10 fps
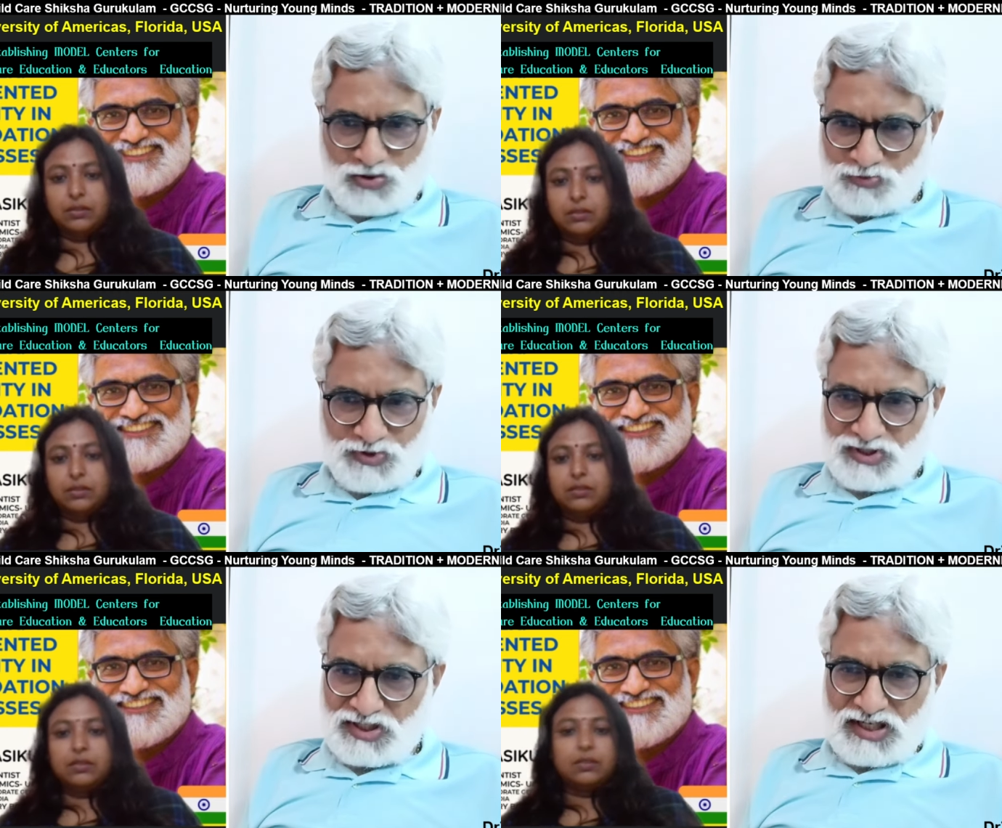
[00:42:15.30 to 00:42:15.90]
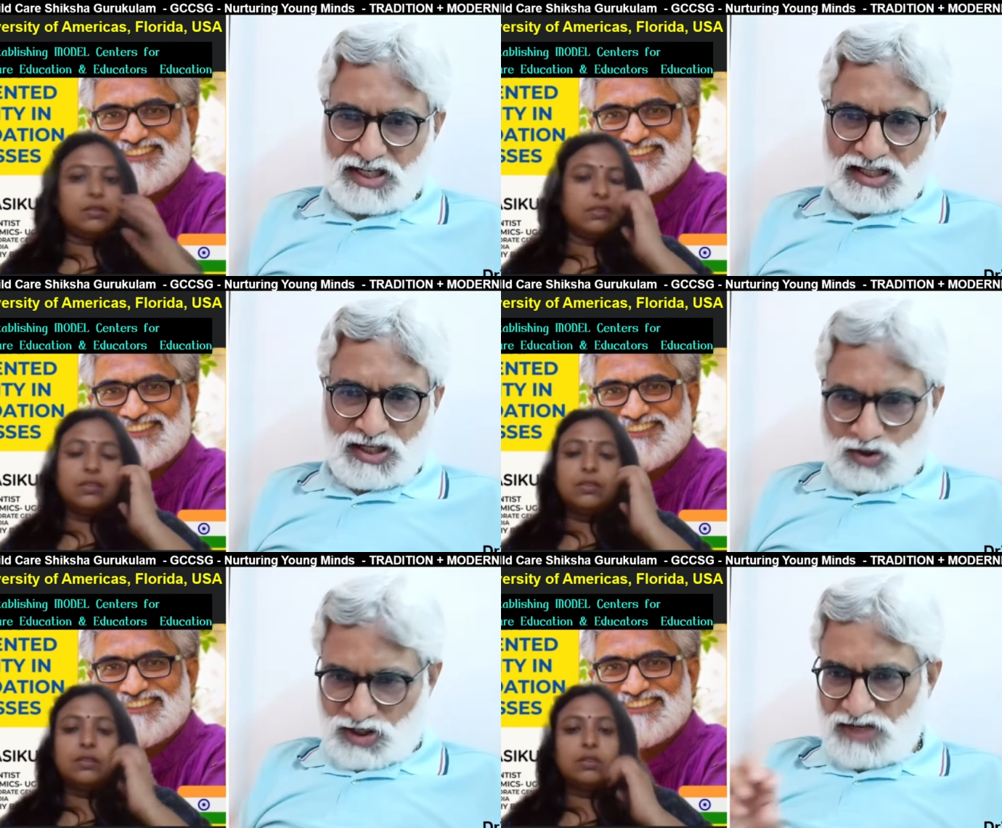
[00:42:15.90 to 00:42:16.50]
Speaker 1: classrooms.
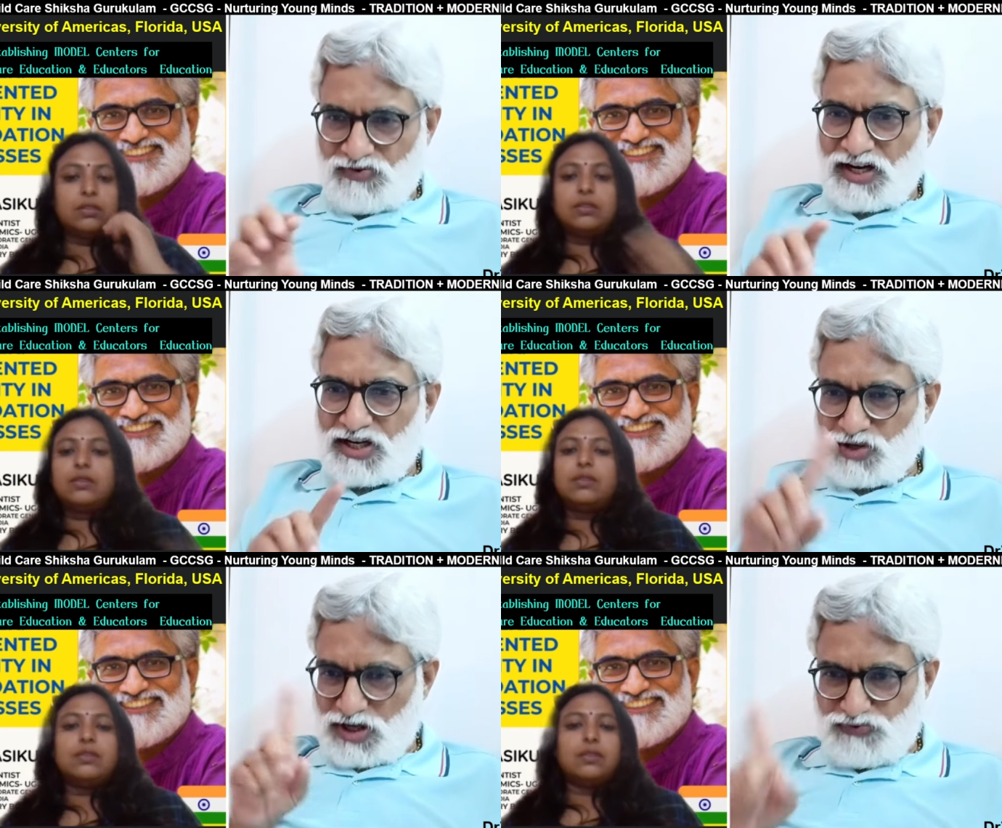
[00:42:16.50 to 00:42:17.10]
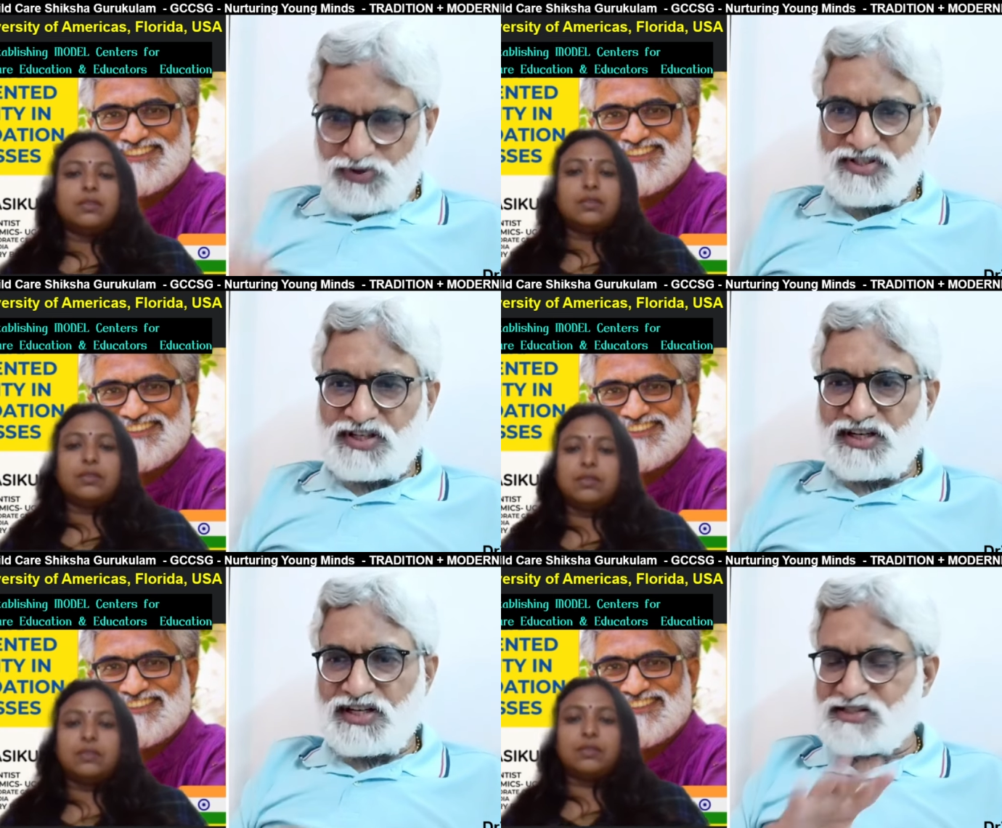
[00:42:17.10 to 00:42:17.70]
They only wanted to have
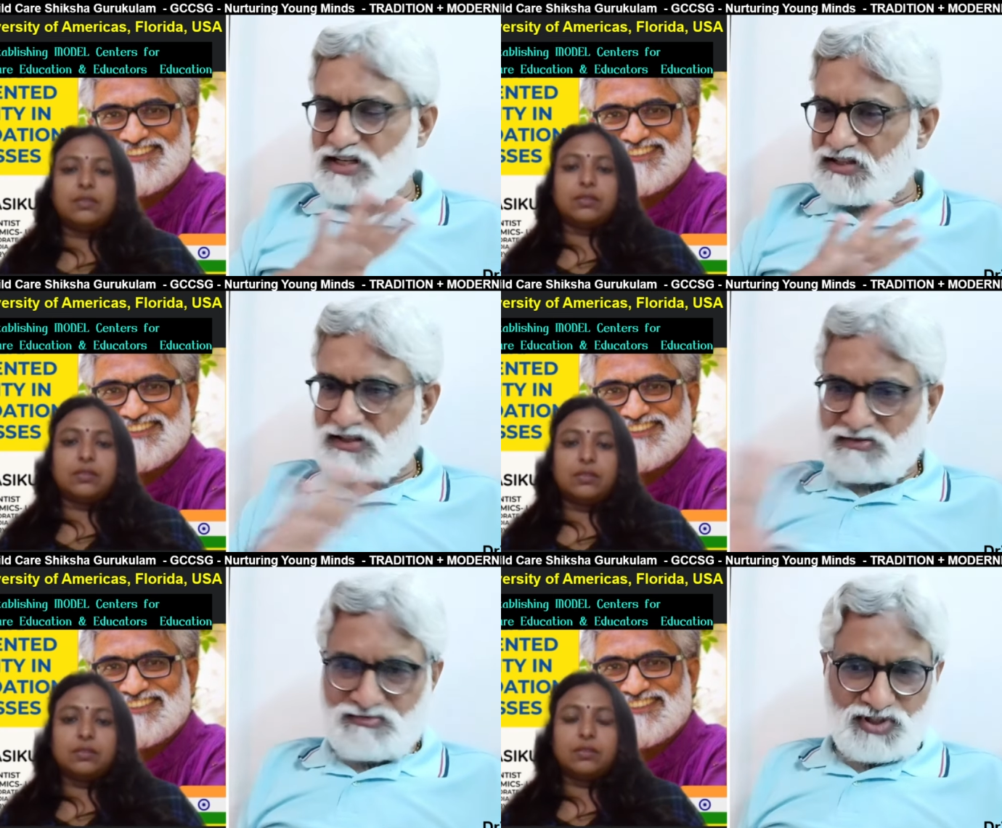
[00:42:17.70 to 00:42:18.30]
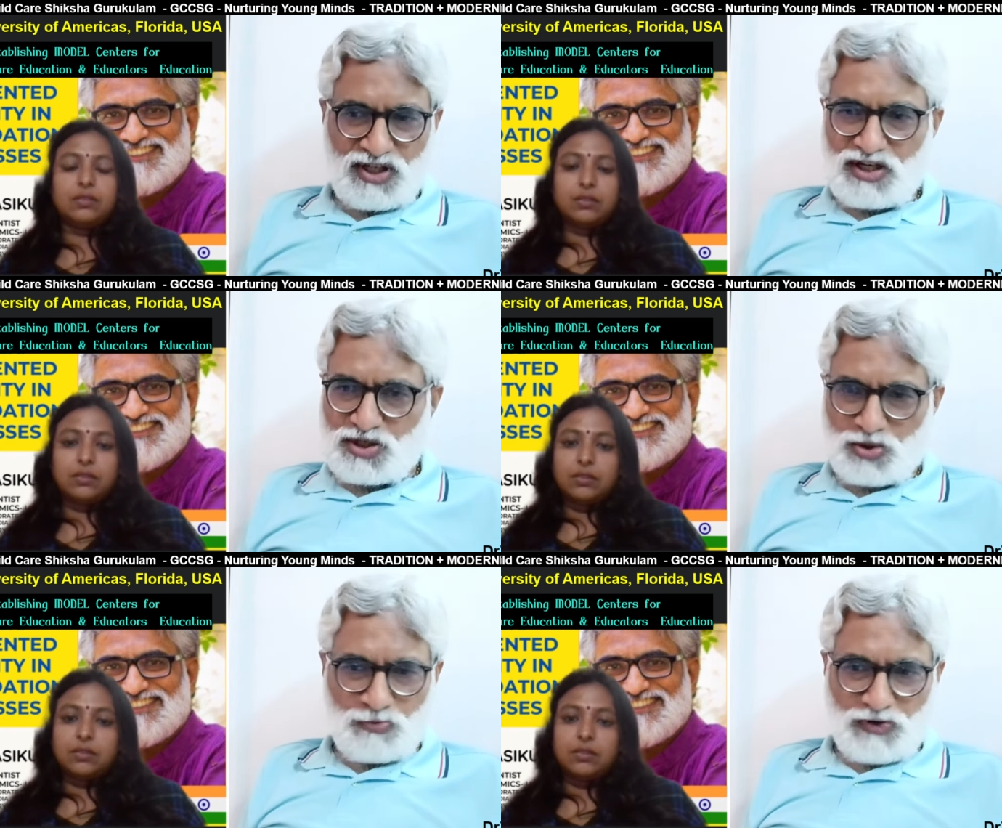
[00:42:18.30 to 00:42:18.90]
facilities and the
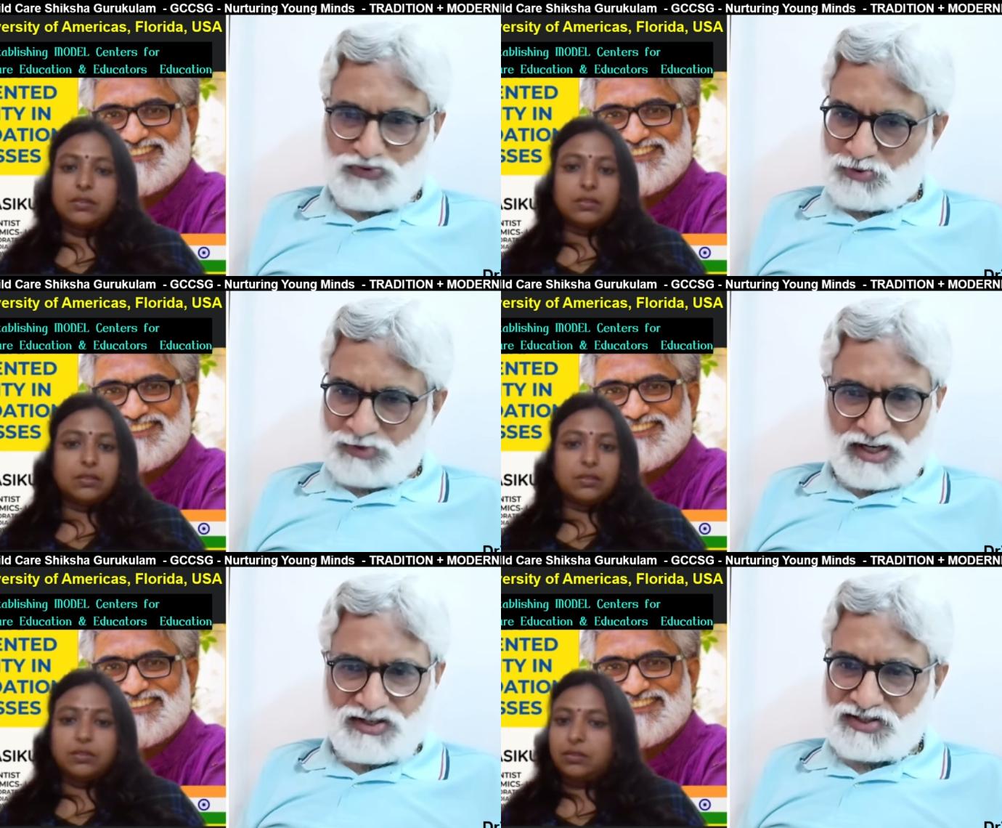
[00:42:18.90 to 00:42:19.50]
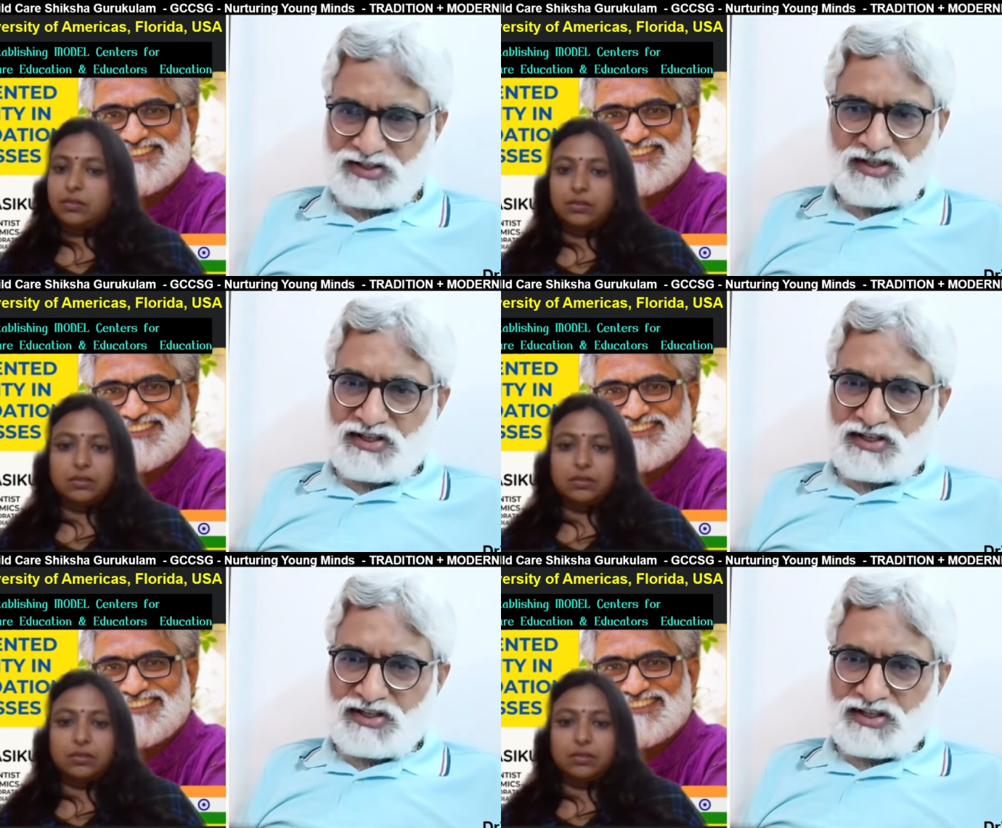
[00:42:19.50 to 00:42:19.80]
children should perform, right?